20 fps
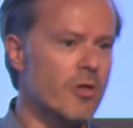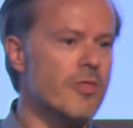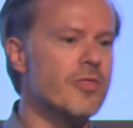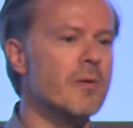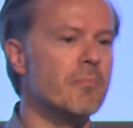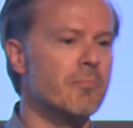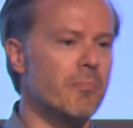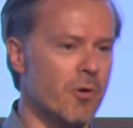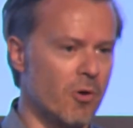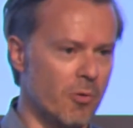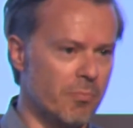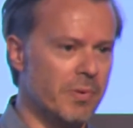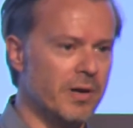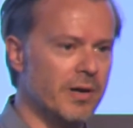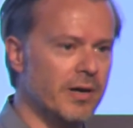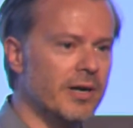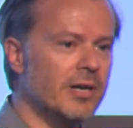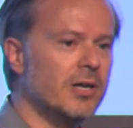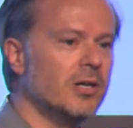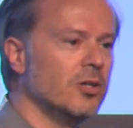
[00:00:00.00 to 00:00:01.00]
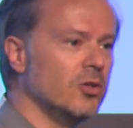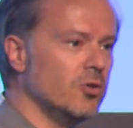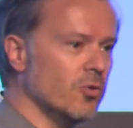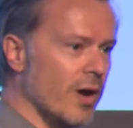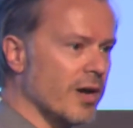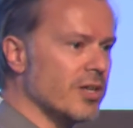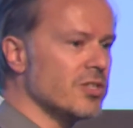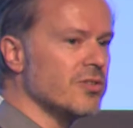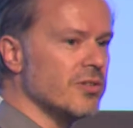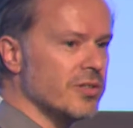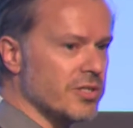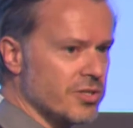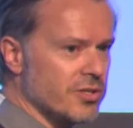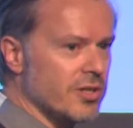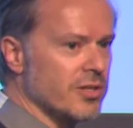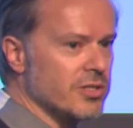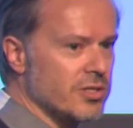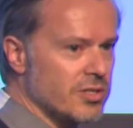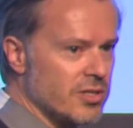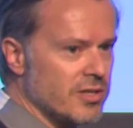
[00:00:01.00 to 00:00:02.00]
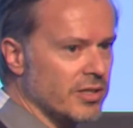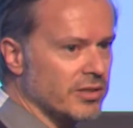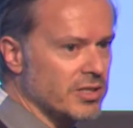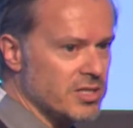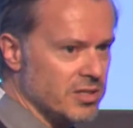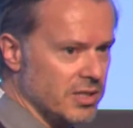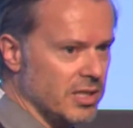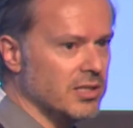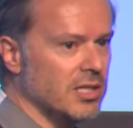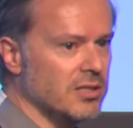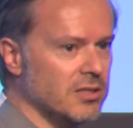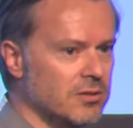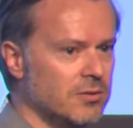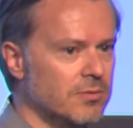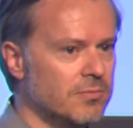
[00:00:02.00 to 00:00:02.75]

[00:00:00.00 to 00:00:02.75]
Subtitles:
the proper UX research that is needed.